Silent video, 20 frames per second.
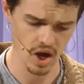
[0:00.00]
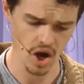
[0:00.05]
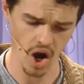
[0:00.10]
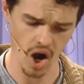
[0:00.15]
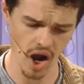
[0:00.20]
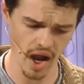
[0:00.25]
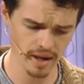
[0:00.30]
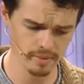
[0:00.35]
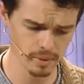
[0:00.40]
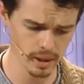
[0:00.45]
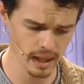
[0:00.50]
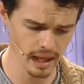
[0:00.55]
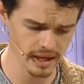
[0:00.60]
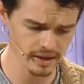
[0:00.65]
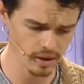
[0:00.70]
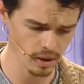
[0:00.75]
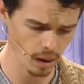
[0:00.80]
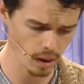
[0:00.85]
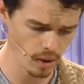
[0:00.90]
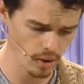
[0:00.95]
I am laid
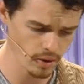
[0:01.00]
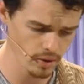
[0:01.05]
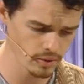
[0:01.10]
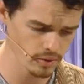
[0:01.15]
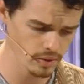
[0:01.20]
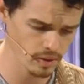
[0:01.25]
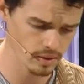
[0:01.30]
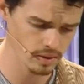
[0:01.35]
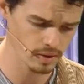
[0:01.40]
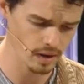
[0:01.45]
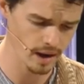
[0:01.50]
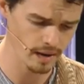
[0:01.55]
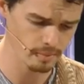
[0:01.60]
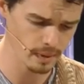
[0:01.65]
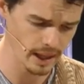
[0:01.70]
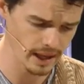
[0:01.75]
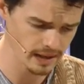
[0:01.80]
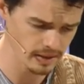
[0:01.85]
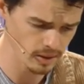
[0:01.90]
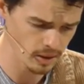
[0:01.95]
low
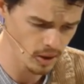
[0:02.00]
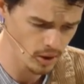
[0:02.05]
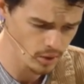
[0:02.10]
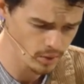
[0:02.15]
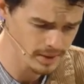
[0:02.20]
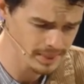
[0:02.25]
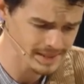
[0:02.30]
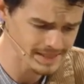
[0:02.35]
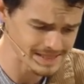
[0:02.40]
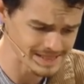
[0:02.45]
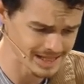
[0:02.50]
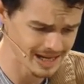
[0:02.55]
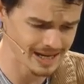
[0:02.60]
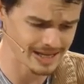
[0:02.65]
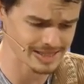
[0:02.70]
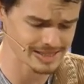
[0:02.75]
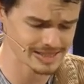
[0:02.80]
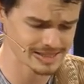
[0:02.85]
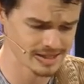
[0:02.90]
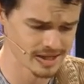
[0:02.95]
in the
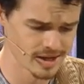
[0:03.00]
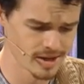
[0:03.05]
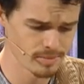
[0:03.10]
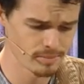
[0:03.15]
dust.